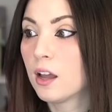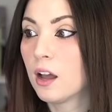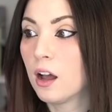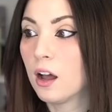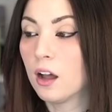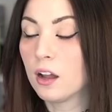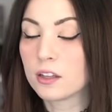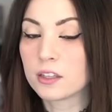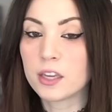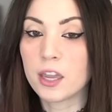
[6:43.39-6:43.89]

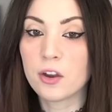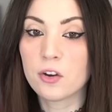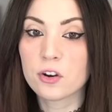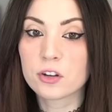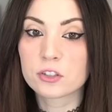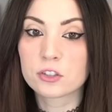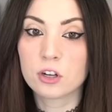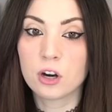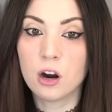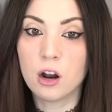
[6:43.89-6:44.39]
uh,
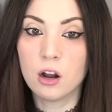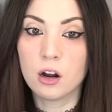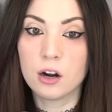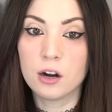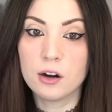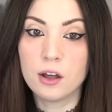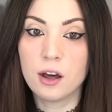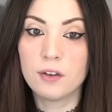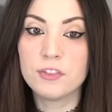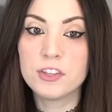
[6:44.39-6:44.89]
character
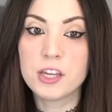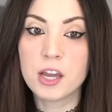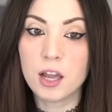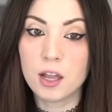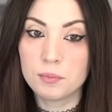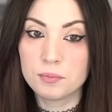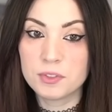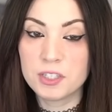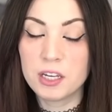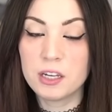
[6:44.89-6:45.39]
art of the
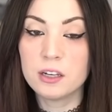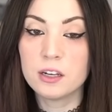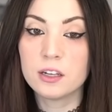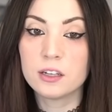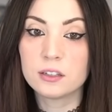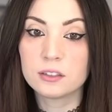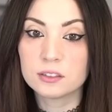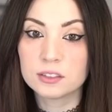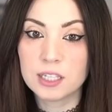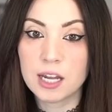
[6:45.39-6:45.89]
updated
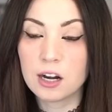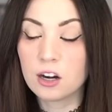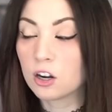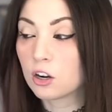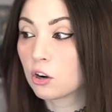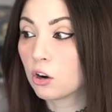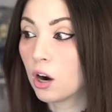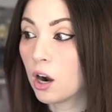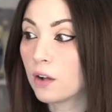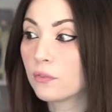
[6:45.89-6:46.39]
Lara
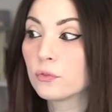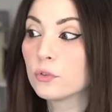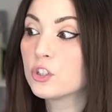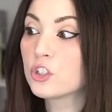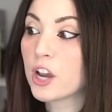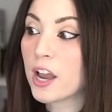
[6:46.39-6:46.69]
Croft, which,